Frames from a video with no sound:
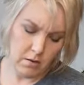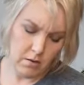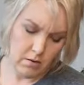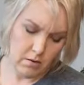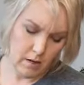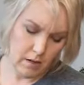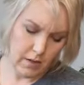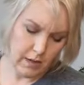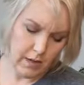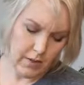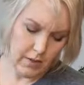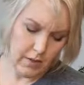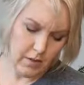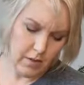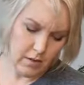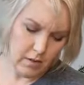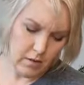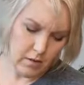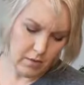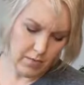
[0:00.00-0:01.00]
I get these
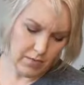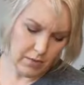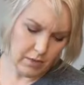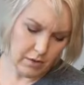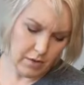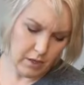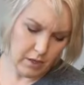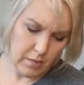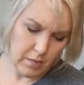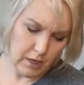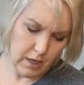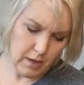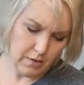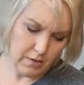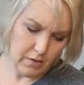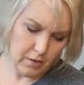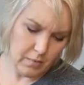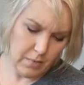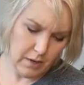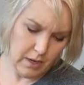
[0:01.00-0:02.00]
all confused because we have
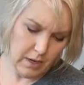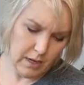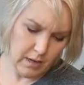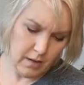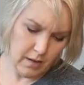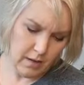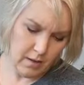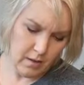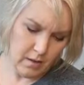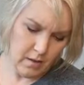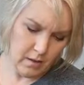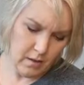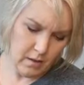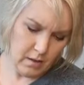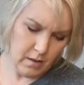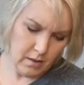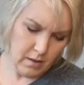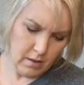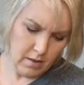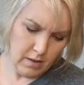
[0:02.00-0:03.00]
so many.
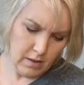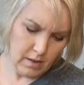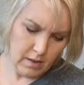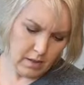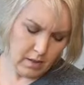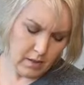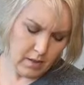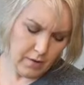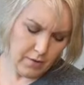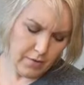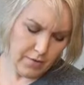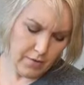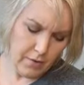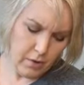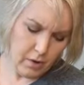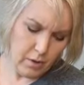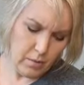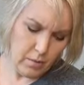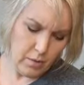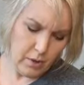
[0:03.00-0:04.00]
This is the
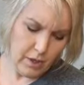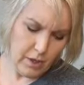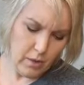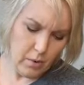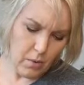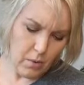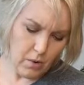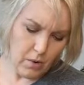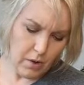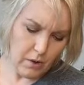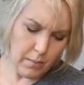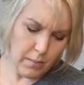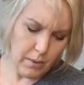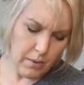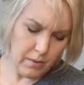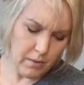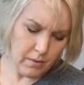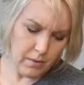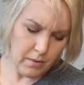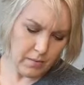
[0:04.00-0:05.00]
fir root orb,
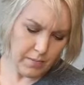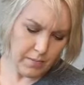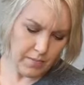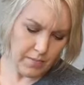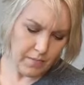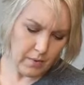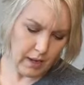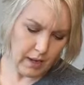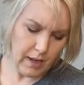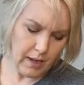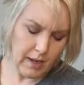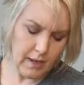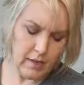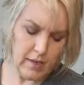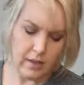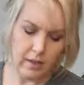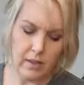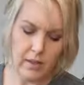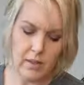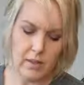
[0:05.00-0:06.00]
and
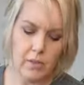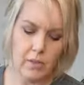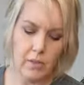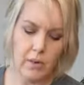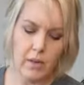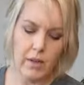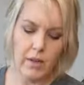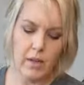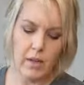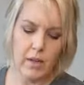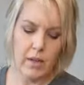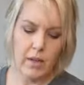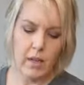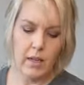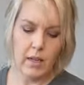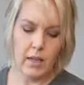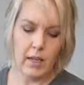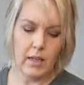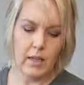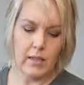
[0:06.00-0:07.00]
this one
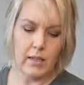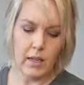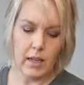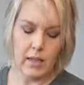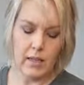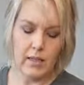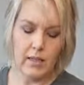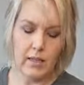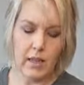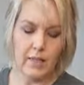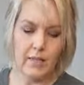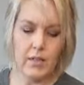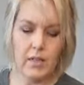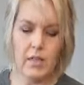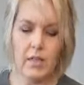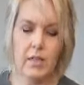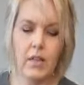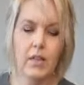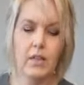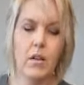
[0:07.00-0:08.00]
is a
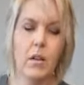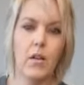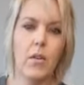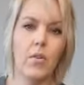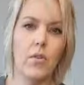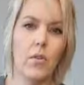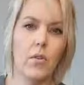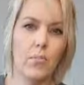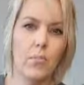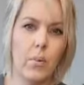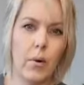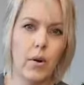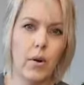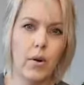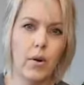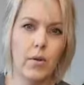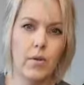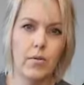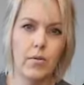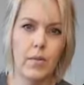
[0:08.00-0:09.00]
$17
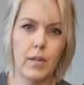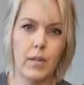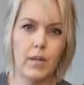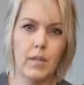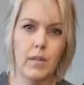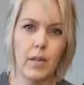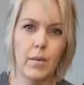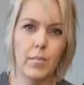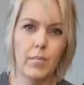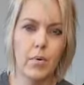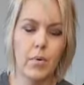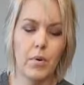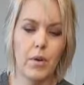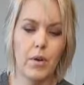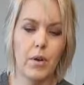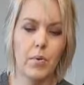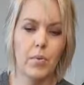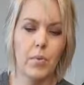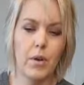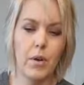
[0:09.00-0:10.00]
ball that's
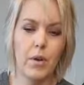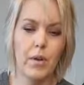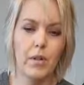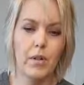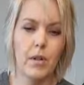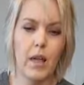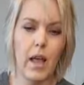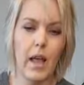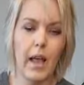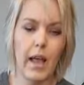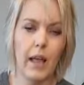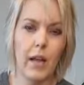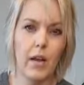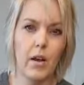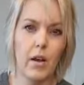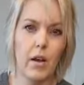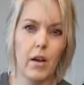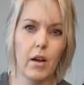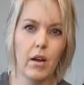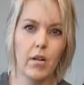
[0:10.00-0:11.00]
imported wood, hand
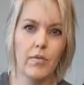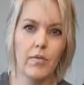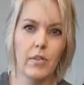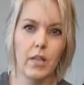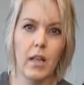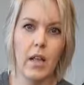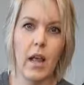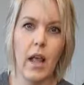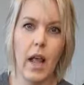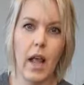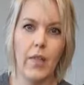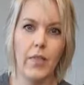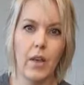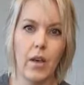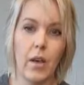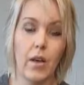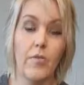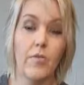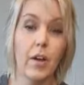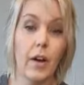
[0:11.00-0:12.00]
carved, and they
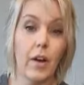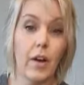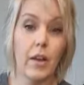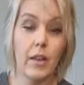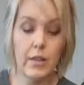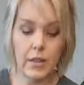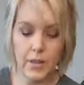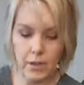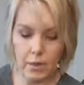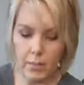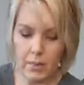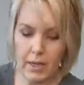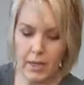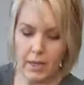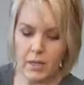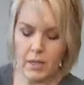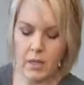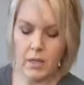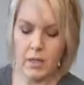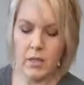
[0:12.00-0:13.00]
all vary a little
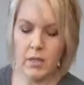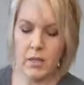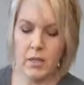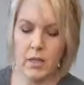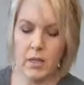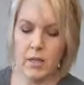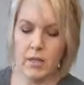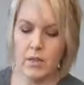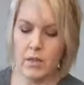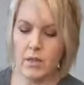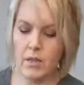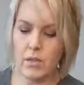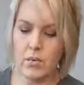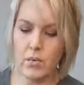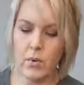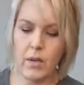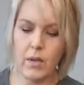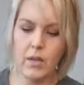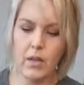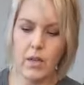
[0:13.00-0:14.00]
bit. This
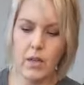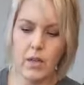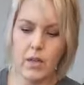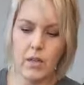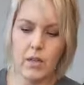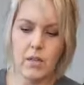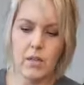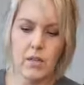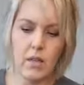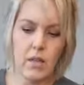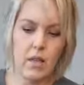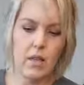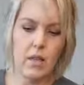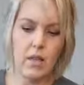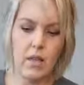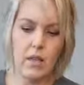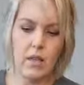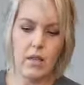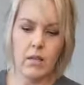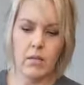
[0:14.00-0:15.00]
one is
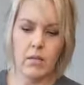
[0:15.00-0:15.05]
the